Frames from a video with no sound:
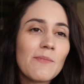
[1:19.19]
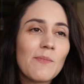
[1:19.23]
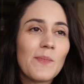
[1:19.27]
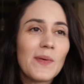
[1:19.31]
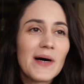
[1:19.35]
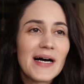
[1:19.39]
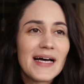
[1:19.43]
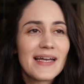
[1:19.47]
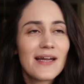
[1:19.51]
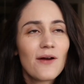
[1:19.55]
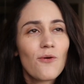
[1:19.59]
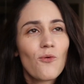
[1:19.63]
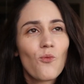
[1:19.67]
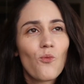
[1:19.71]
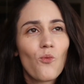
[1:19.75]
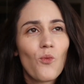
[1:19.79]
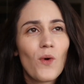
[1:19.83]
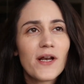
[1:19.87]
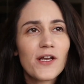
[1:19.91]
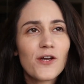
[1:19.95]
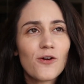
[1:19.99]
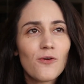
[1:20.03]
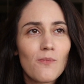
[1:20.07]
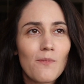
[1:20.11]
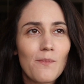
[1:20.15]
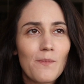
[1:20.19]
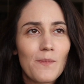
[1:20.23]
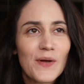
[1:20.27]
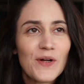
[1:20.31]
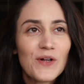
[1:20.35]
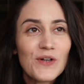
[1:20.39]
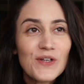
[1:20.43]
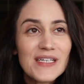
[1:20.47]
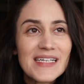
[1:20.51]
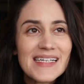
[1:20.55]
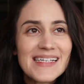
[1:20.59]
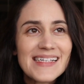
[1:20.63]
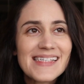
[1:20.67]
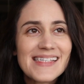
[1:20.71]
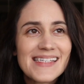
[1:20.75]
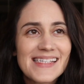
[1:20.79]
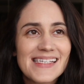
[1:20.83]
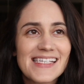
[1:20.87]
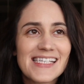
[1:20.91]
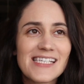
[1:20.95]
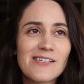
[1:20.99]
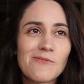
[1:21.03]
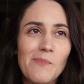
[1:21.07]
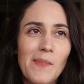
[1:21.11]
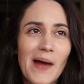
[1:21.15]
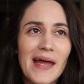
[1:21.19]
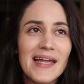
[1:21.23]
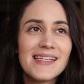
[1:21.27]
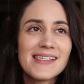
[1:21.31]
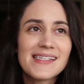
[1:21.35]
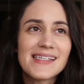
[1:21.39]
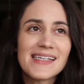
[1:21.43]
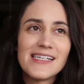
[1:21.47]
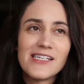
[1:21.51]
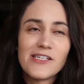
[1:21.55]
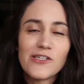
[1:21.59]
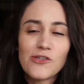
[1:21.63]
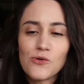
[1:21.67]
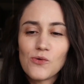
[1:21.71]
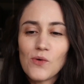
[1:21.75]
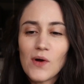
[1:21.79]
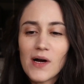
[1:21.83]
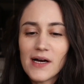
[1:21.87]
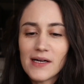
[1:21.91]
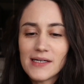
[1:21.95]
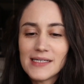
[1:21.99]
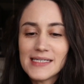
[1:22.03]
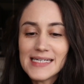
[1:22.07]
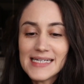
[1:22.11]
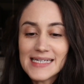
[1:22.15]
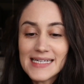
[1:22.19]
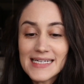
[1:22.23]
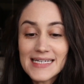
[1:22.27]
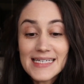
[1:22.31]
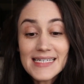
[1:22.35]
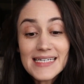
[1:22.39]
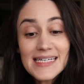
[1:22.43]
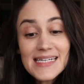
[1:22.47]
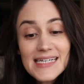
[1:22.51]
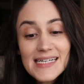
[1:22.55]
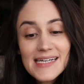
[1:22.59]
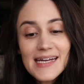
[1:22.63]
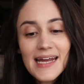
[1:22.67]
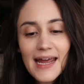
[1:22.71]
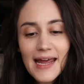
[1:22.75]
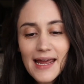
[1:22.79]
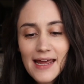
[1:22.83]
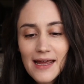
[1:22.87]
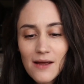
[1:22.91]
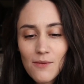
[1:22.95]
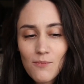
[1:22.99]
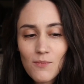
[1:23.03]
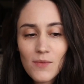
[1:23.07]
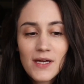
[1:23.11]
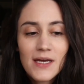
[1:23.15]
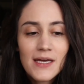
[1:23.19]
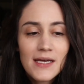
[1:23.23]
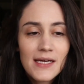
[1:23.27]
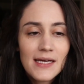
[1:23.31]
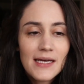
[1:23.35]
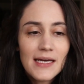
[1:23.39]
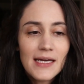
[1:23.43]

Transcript: But when you're building suspense into a D&D game,